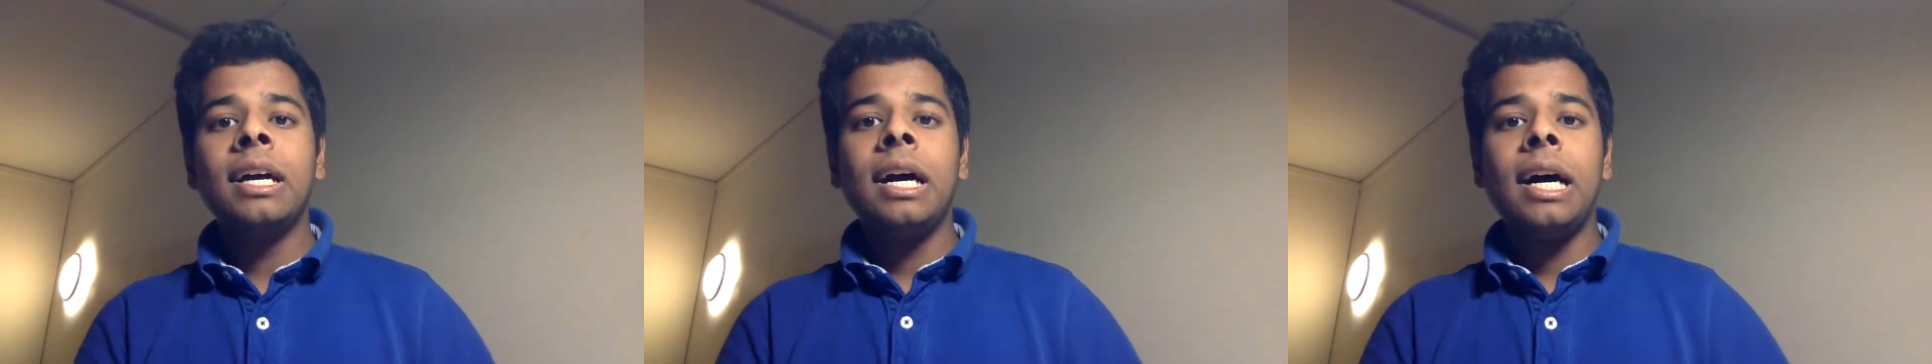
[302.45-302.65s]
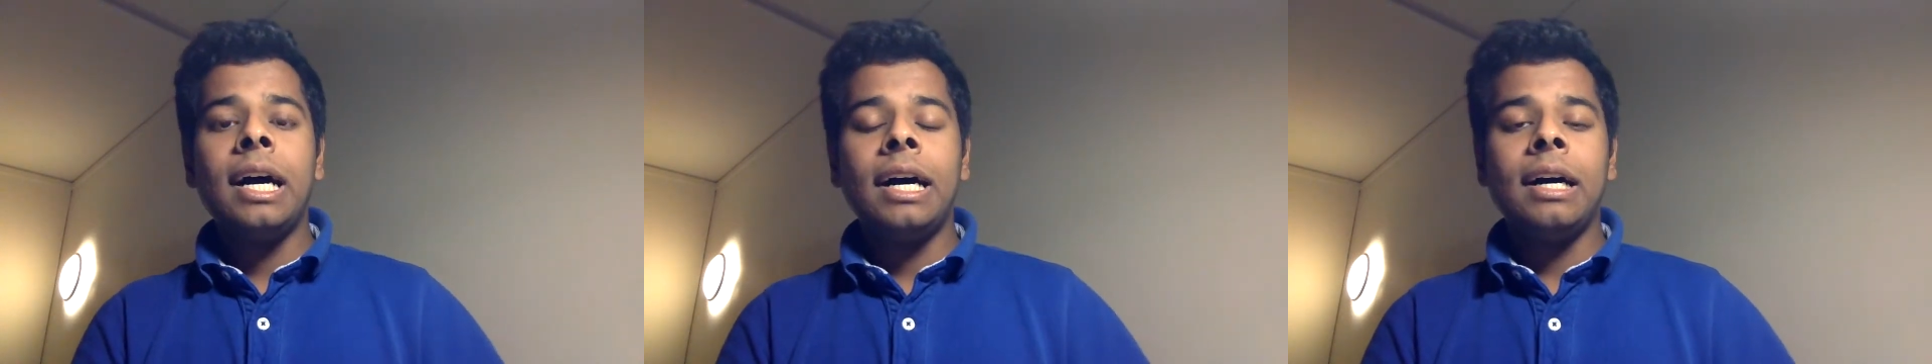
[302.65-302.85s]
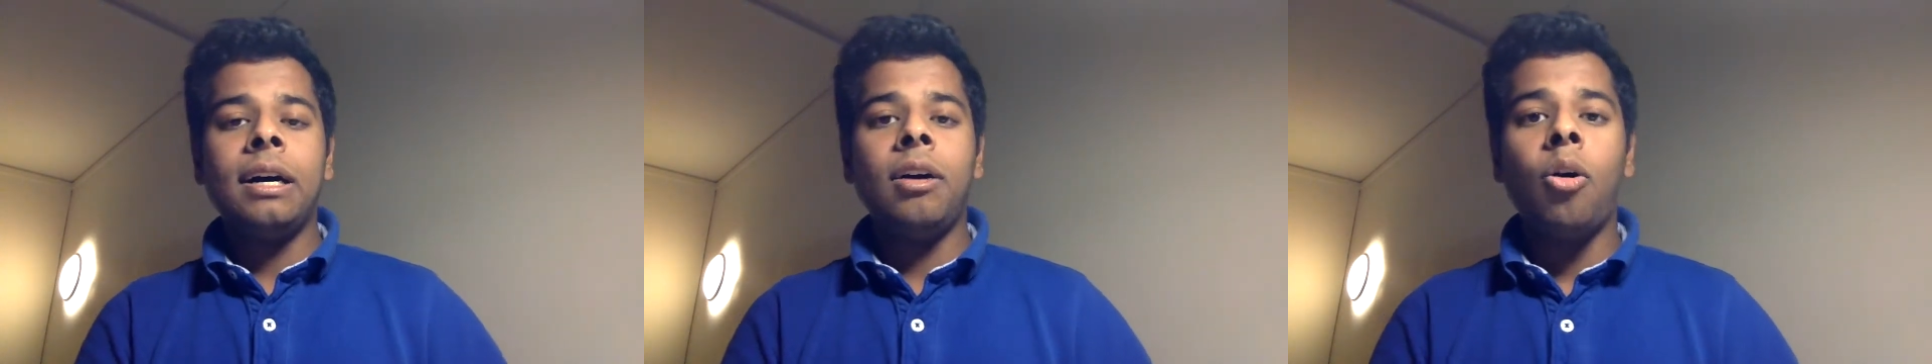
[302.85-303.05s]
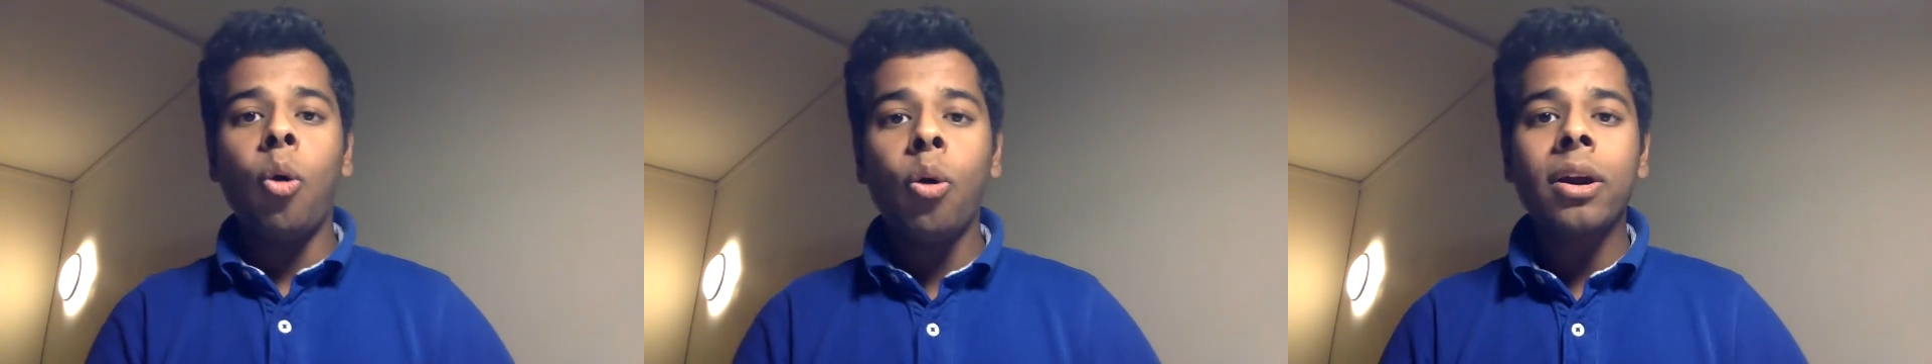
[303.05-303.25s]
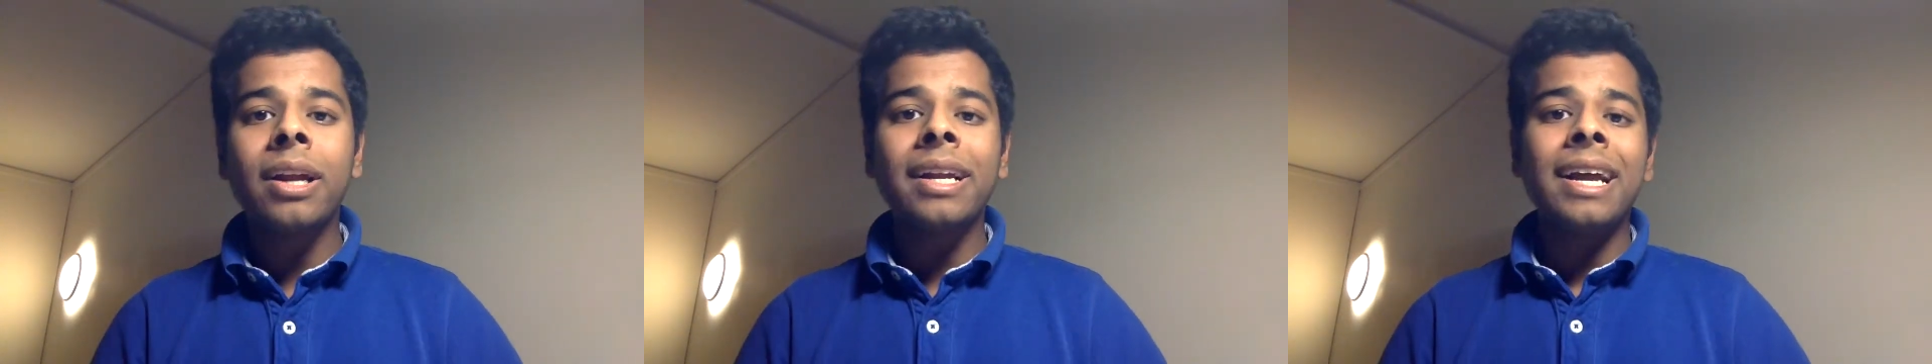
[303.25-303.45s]

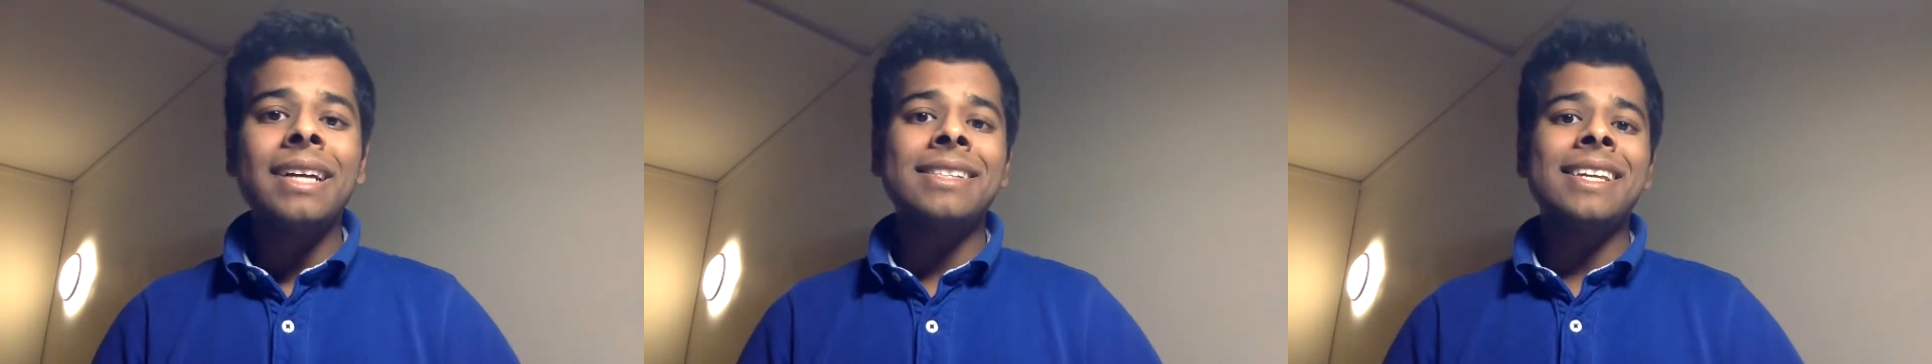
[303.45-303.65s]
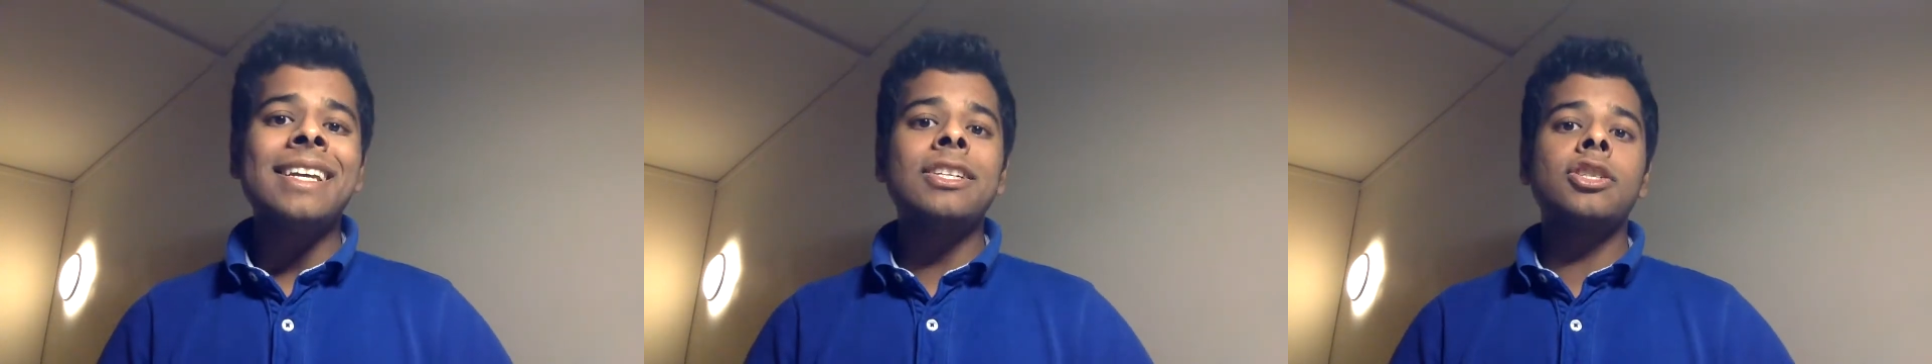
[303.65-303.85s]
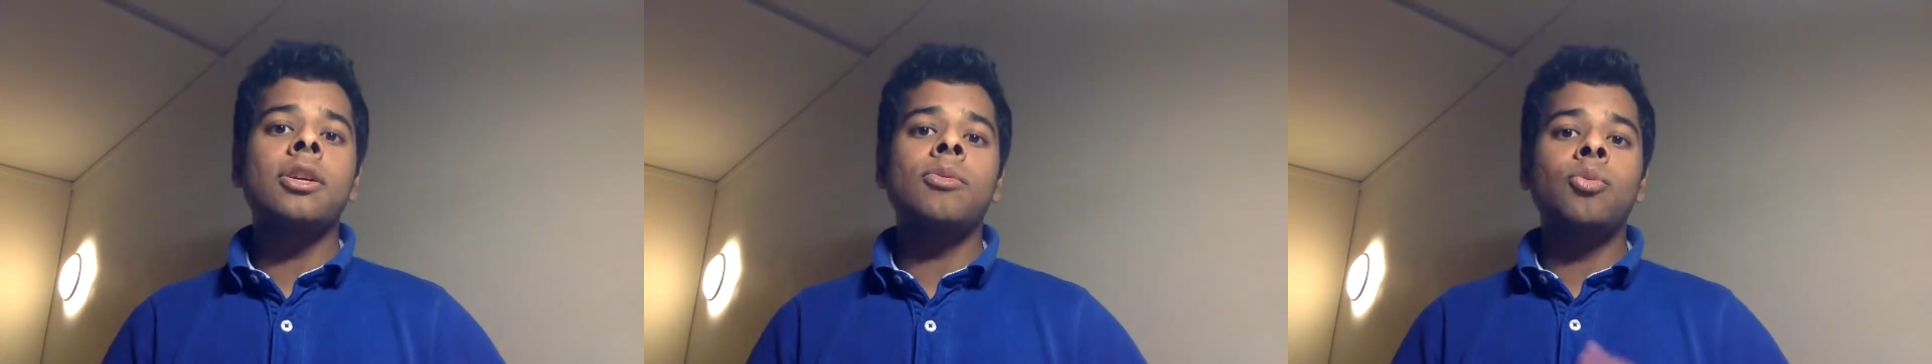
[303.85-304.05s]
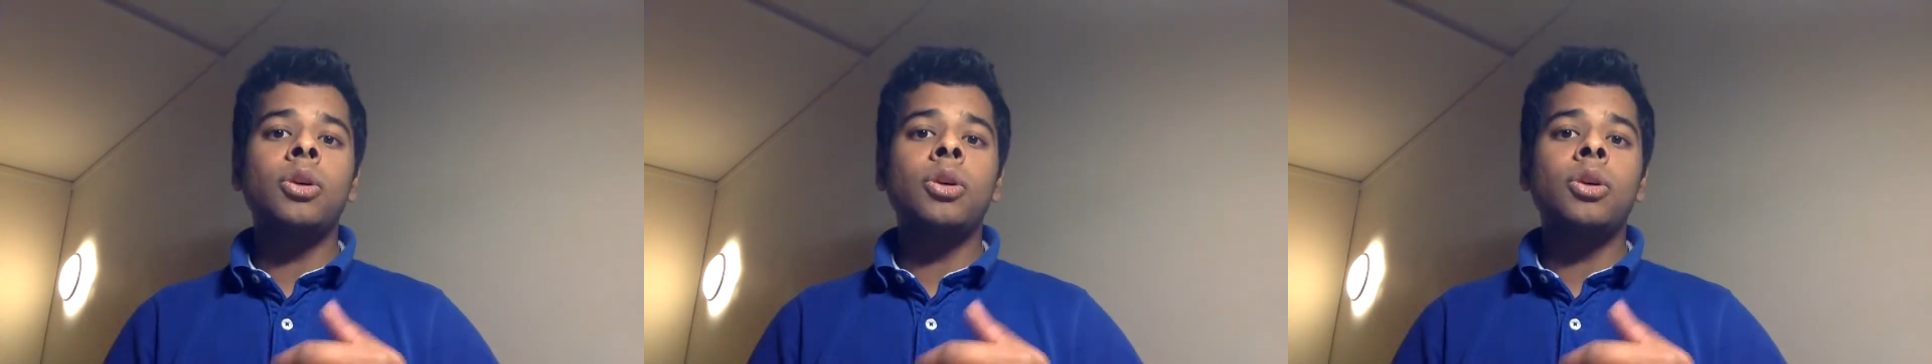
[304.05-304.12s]
organization